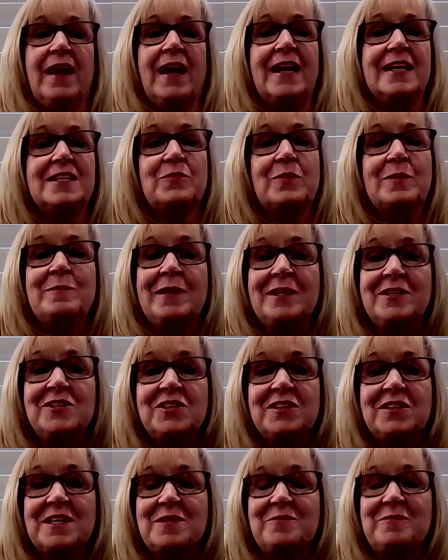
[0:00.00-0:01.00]
As we
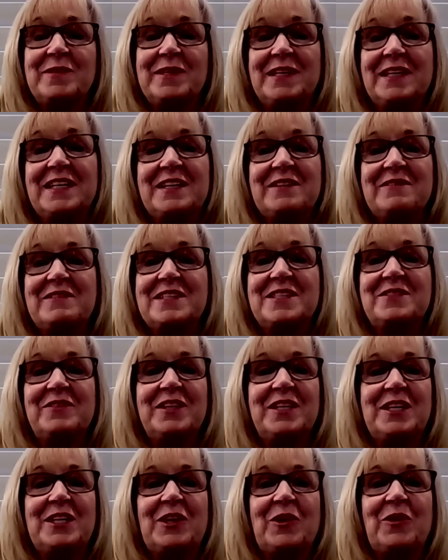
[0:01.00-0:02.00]
mentioned at the beginning of this
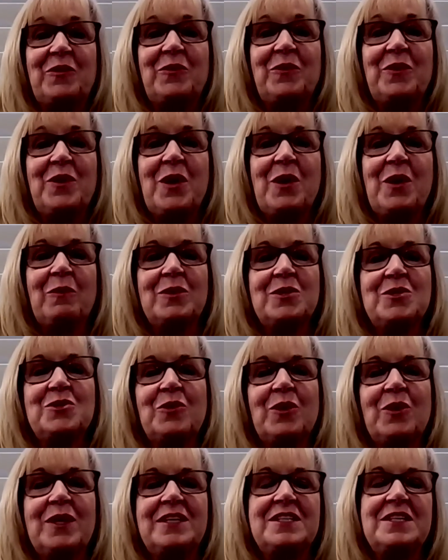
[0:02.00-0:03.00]
video, we're
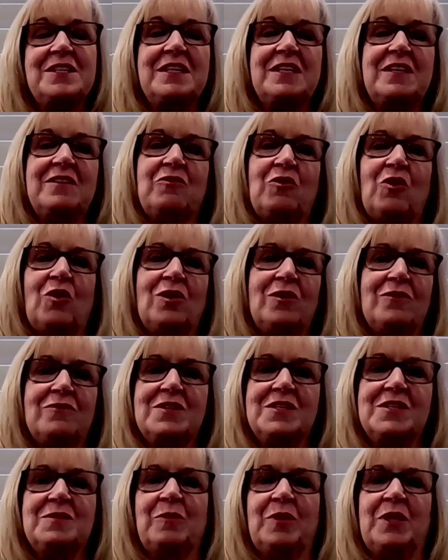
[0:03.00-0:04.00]
trying to think of all of
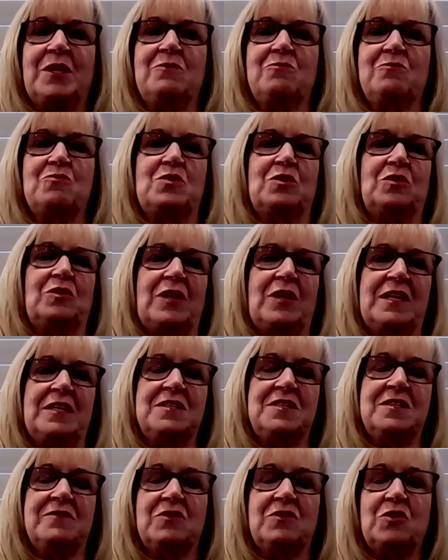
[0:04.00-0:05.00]
this money through the
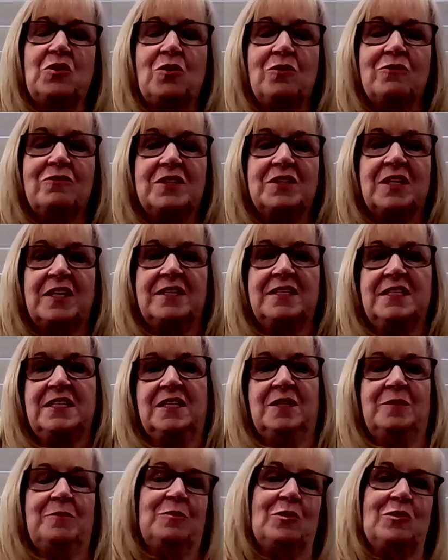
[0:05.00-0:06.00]
lens of the COVID-19
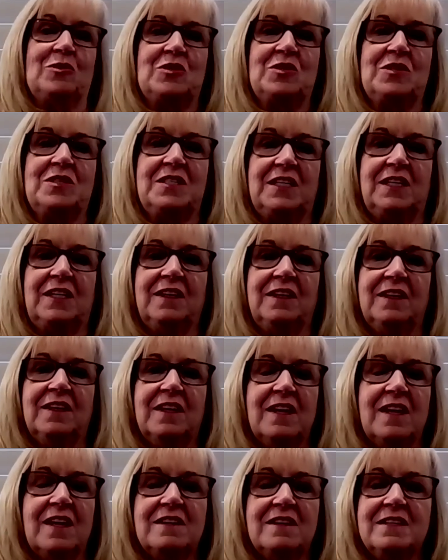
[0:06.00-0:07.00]
emergency.
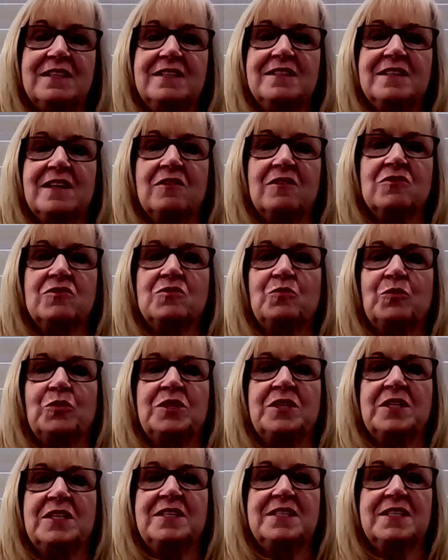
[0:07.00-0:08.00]
These dollars
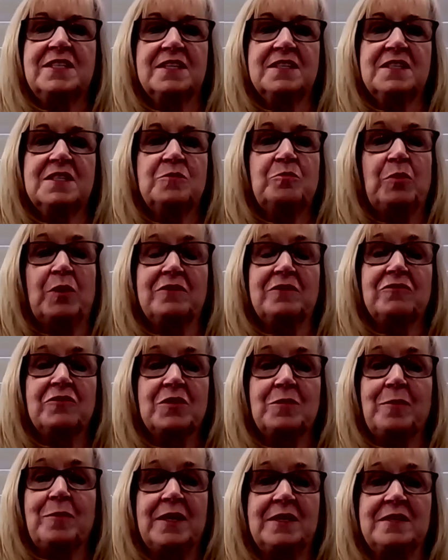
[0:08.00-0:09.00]
wouldn't exist but for
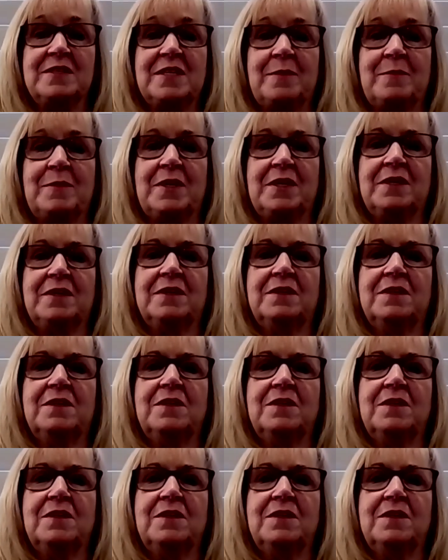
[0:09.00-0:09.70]
the pandemic.